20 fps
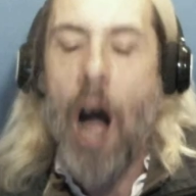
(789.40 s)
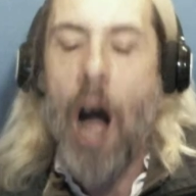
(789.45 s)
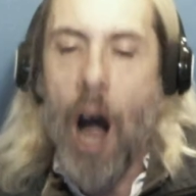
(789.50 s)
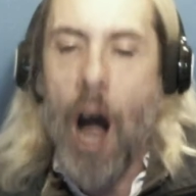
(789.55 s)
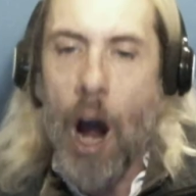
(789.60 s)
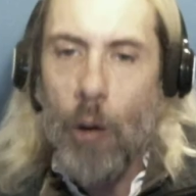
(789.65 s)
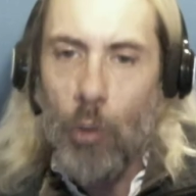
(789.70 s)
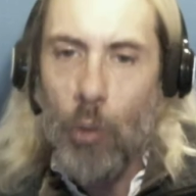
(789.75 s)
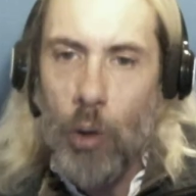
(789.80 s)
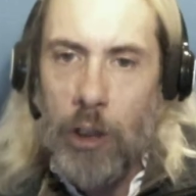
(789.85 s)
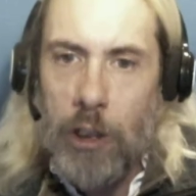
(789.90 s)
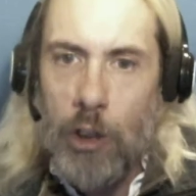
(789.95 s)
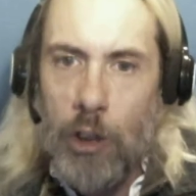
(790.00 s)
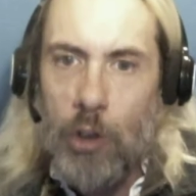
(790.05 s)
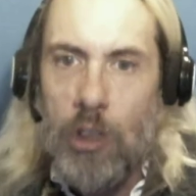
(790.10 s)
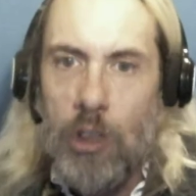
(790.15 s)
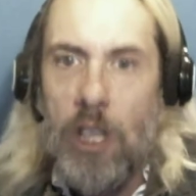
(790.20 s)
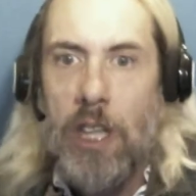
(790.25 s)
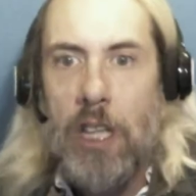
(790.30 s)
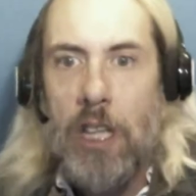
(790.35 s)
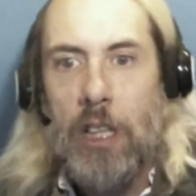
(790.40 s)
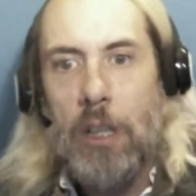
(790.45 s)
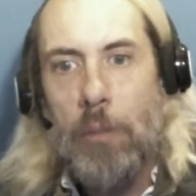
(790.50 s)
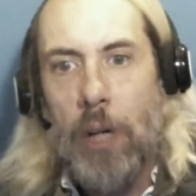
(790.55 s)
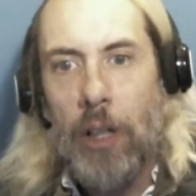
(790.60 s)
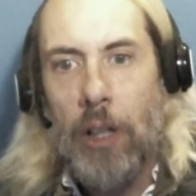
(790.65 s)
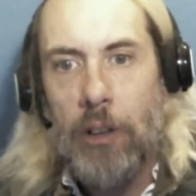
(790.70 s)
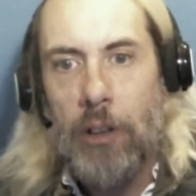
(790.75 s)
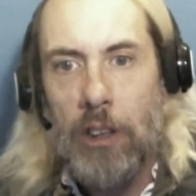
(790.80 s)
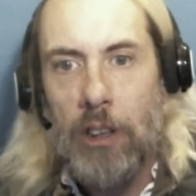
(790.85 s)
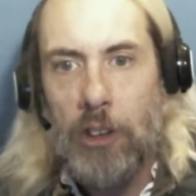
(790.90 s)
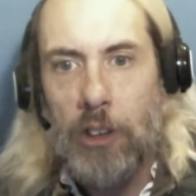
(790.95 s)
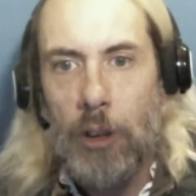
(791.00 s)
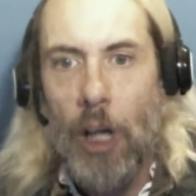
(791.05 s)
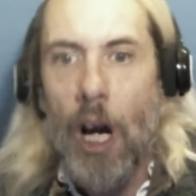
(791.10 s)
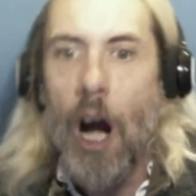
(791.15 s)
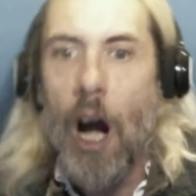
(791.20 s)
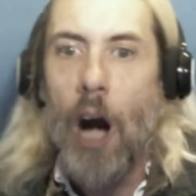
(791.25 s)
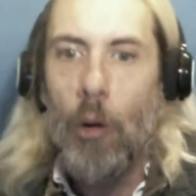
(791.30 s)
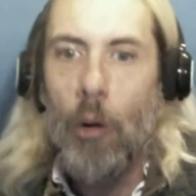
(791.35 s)
I want you to think about this.
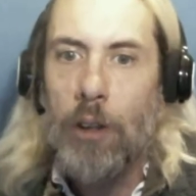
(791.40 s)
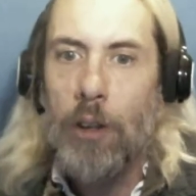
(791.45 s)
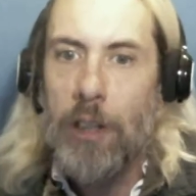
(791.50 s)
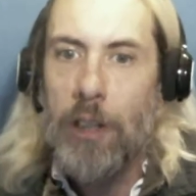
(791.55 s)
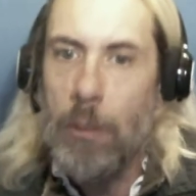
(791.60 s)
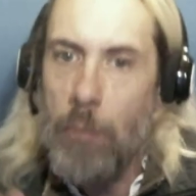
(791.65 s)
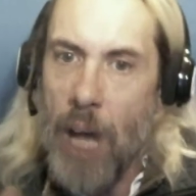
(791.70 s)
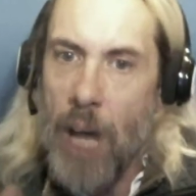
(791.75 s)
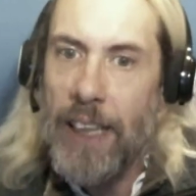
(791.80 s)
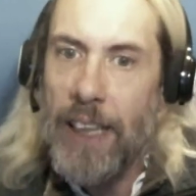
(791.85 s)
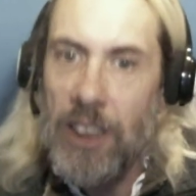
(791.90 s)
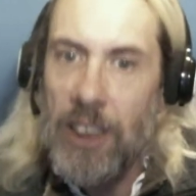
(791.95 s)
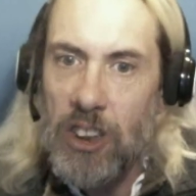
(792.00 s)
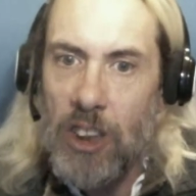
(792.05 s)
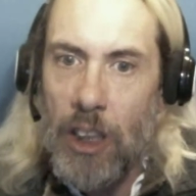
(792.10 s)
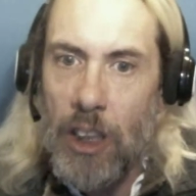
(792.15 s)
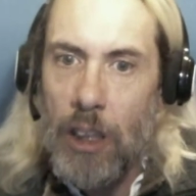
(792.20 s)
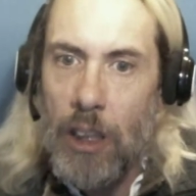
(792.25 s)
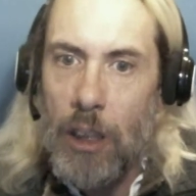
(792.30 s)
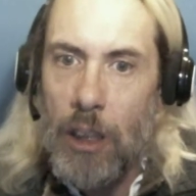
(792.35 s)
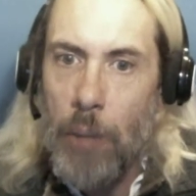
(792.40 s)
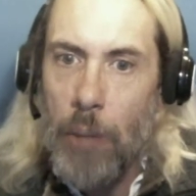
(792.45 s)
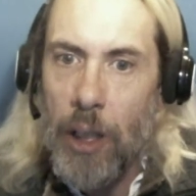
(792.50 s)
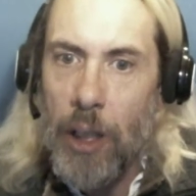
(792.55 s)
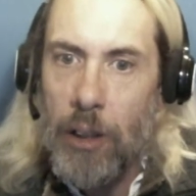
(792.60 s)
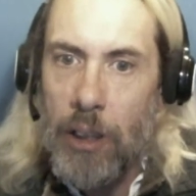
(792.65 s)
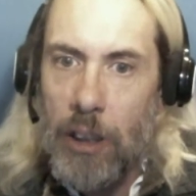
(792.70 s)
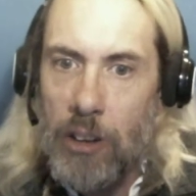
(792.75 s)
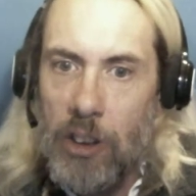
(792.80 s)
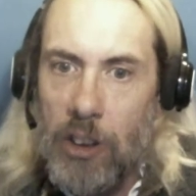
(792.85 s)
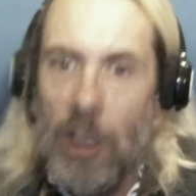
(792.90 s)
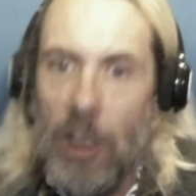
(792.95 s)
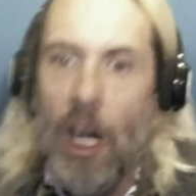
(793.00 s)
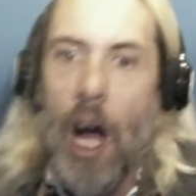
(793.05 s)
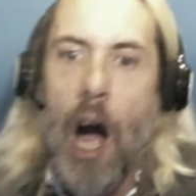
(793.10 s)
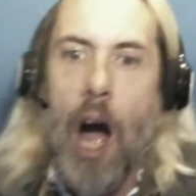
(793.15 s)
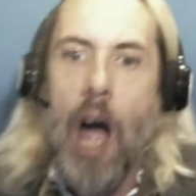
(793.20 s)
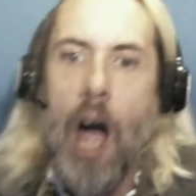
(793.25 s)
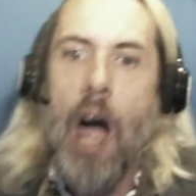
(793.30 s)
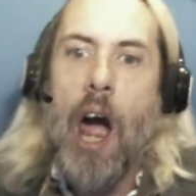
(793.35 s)
I want the MAGAs to think about this,
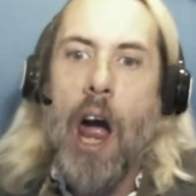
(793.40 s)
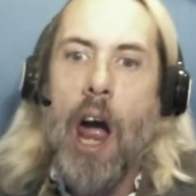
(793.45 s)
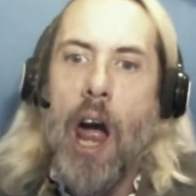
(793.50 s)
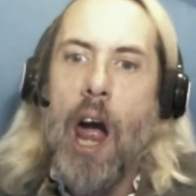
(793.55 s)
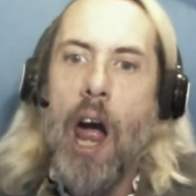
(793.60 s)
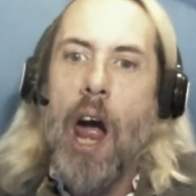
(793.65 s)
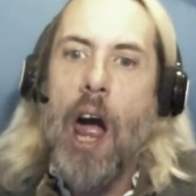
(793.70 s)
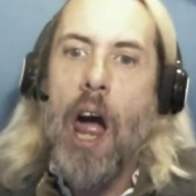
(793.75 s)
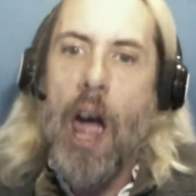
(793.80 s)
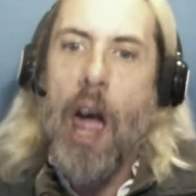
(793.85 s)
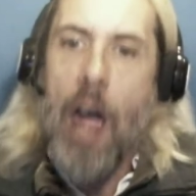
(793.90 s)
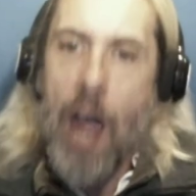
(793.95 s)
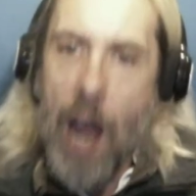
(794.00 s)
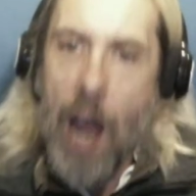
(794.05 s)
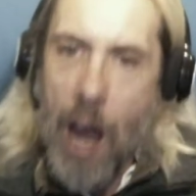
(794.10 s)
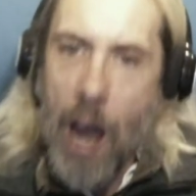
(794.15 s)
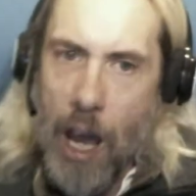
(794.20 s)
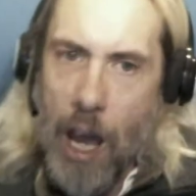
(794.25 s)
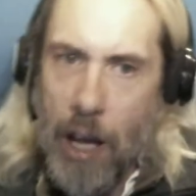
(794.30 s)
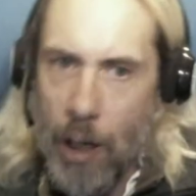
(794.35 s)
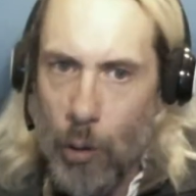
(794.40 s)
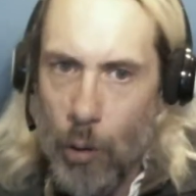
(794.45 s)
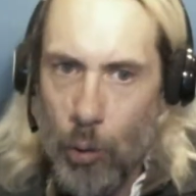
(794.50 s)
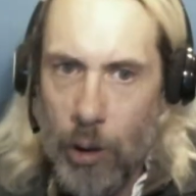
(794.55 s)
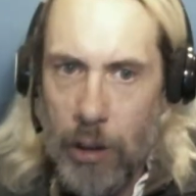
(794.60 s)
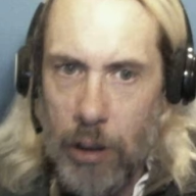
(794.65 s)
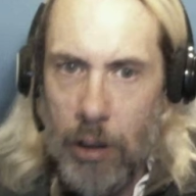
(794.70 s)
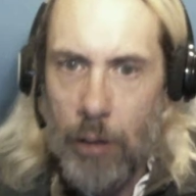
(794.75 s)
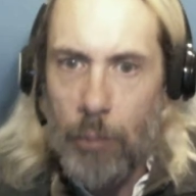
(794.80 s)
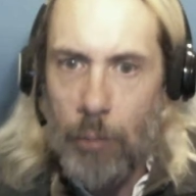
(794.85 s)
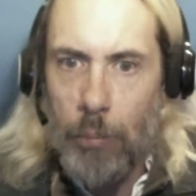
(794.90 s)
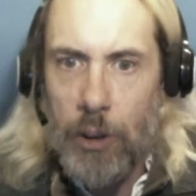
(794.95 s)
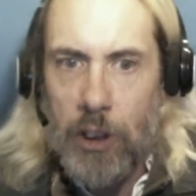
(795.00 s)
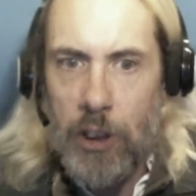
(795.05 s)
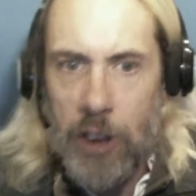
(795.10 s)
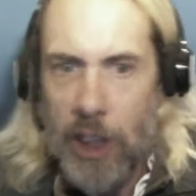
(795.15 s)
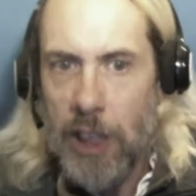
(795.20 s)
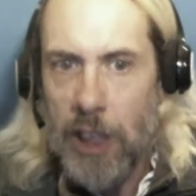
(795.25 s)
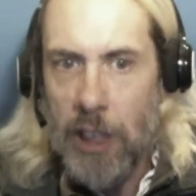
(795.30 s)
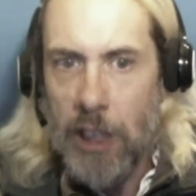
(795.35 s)
and I want
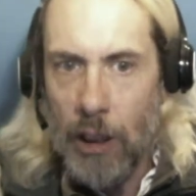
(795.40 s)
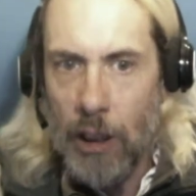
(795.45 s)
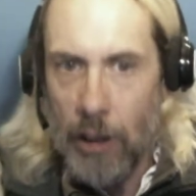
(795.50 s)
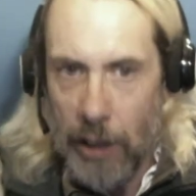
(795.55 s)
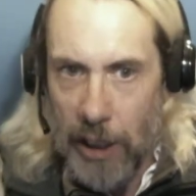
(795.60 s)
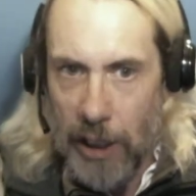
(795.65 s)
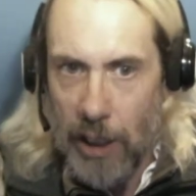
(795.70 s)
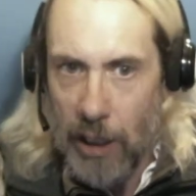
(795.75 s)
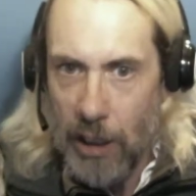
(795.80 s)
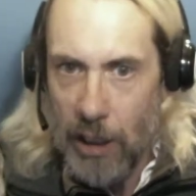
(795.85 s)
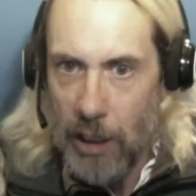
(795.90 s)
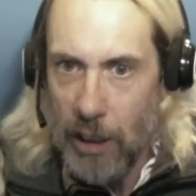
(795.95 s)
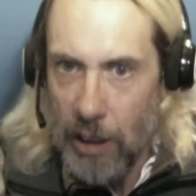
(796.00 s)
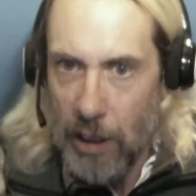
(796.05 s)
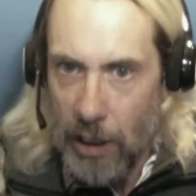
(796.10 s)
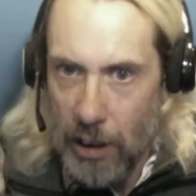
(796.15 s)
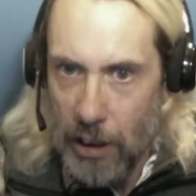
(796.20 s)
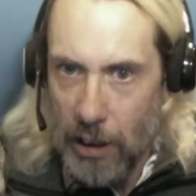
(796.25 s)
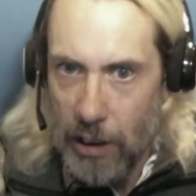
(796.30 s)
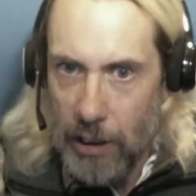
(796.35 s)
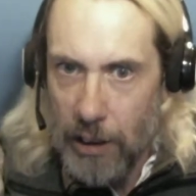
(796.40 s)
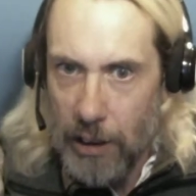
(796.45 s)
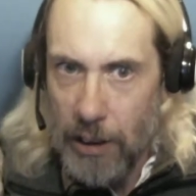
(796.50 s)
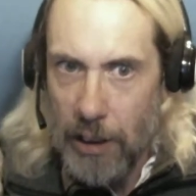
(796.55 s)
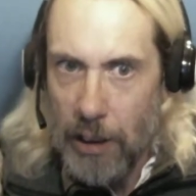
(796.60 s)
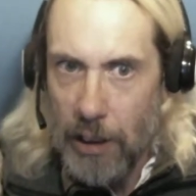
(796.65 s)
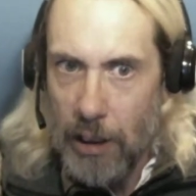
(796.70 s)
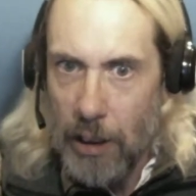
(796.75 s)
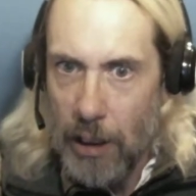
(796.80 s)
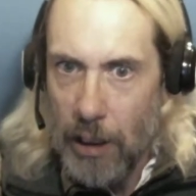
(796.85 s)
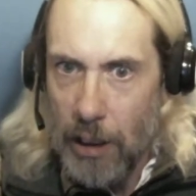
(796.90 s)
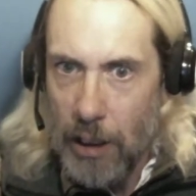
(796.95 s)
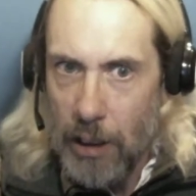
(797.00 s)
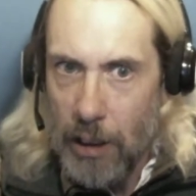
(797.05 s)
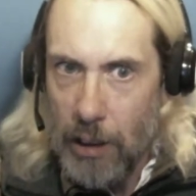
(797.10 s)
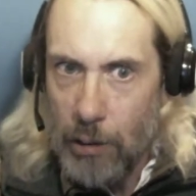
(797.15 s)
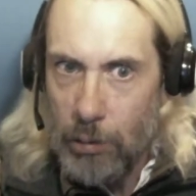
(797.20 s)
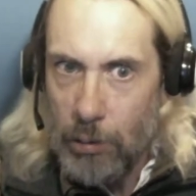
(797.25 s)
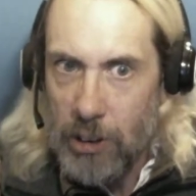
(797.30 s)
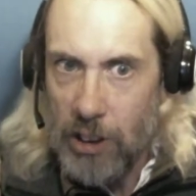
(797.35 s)
particularly
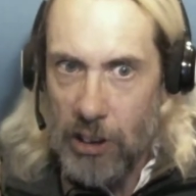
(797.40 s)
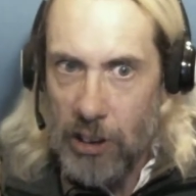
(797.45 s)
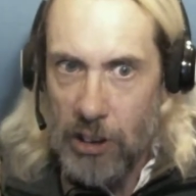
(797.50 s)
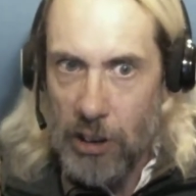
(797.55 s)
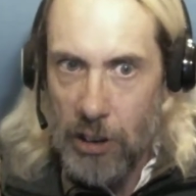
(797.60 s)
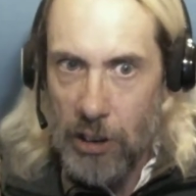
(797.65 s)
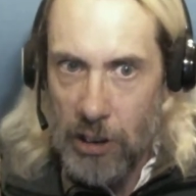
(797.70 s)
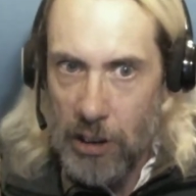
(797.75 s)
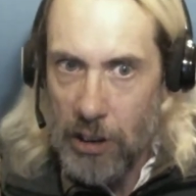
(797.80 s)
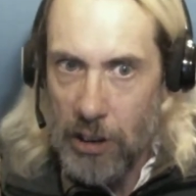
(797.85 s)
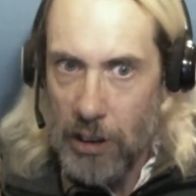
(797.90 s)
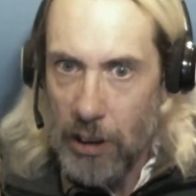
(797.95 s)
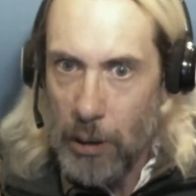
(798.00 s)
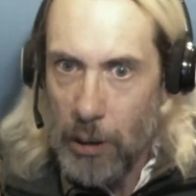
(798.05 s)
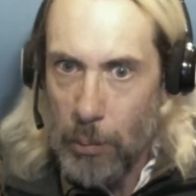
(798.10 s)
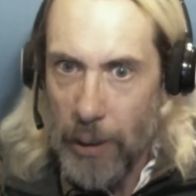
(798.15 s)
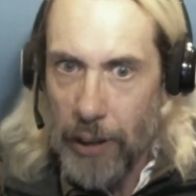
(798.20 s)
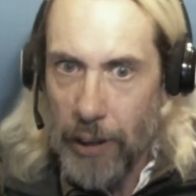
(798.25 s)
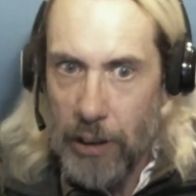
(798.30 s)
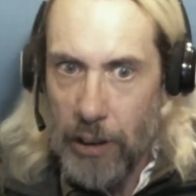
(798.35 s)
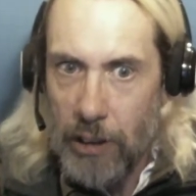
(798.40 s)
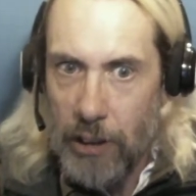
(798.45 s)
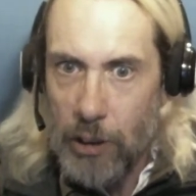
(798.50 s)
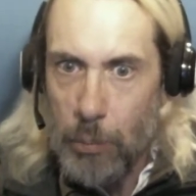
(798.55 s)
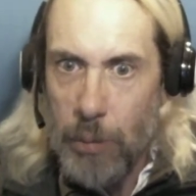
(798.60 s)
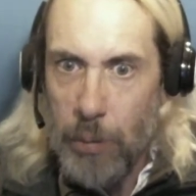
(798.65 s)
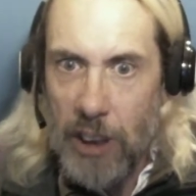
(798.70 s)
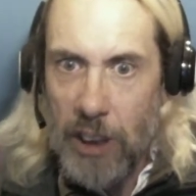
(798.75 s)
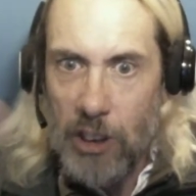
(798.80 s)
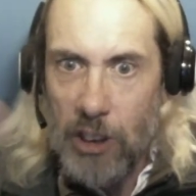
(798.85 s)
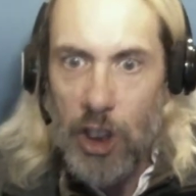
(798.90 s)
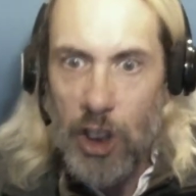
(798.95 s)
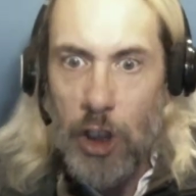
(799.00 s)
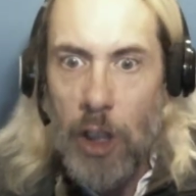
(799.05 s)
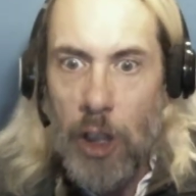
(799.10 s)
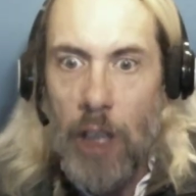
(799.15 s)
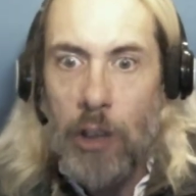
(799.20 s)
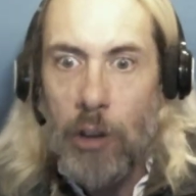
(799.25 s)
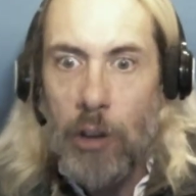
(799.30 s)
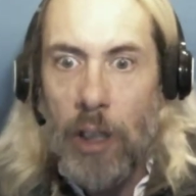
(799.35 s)
the resistors to think about this, because you're
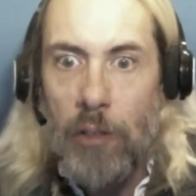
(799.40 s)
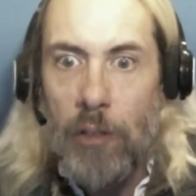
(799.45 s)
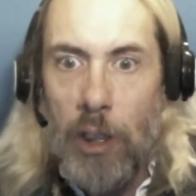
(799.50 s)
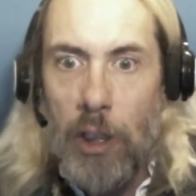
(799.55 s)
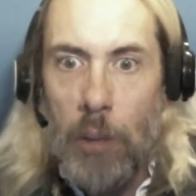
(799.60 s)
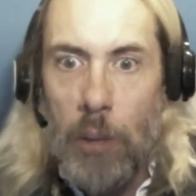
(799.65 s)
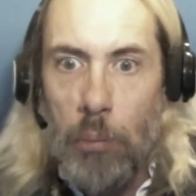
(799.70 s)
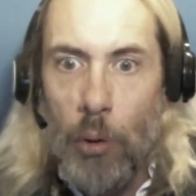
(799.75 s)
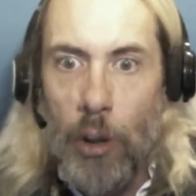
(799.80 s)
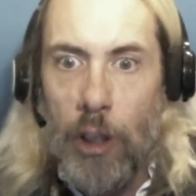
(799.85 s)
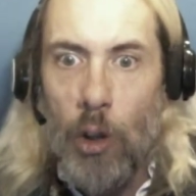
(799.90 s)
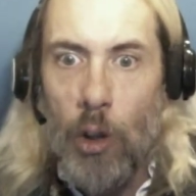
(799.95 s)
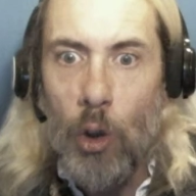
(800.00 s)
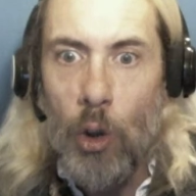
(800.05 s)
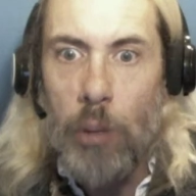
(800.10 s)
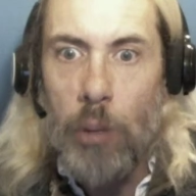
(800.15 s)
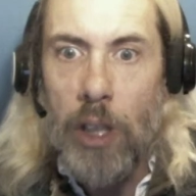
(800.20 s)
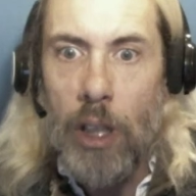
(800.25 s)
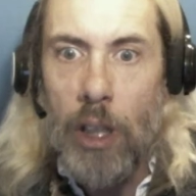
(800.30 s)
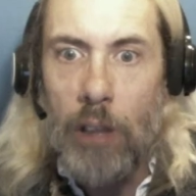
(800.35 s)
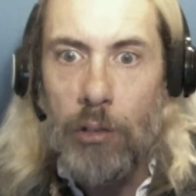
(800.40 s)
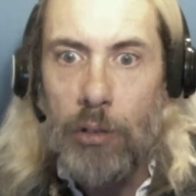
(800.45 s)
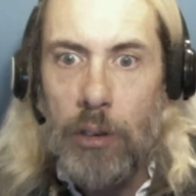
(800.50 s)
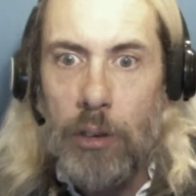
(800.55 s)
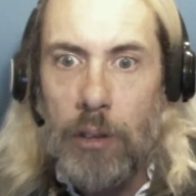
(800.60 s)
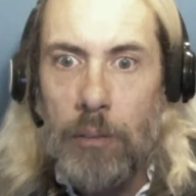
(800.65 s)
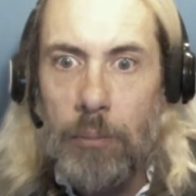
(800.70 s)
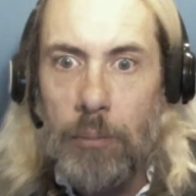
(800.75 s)
not driving the point home enough.